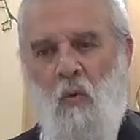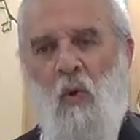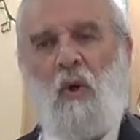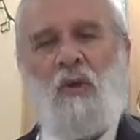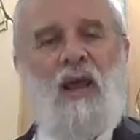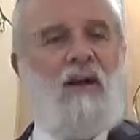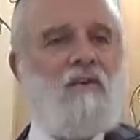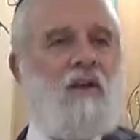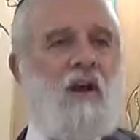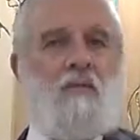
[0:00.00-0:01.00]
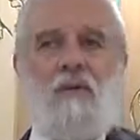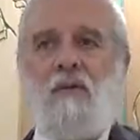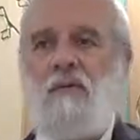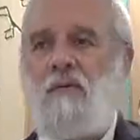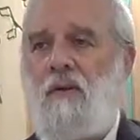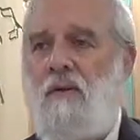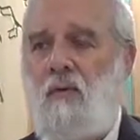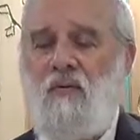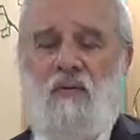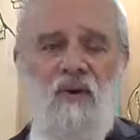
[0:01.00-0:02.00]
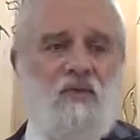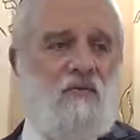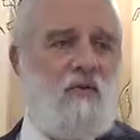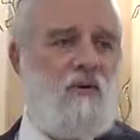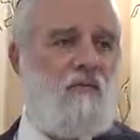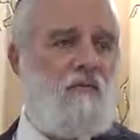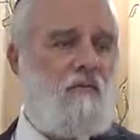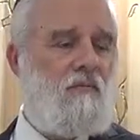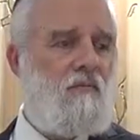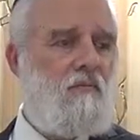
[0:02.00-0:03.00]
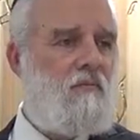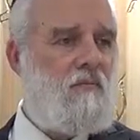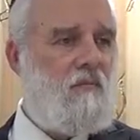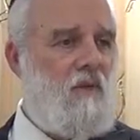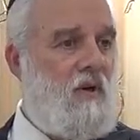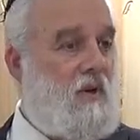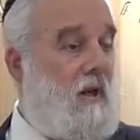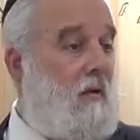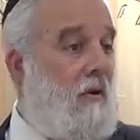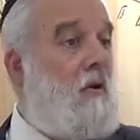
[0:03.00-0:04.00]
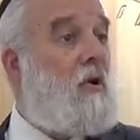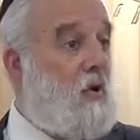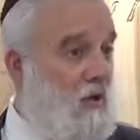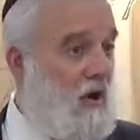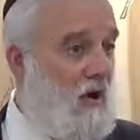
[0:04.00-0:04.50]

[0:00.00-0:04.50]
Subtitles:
What do they have in common, the three friends of Iyov? What did they all agree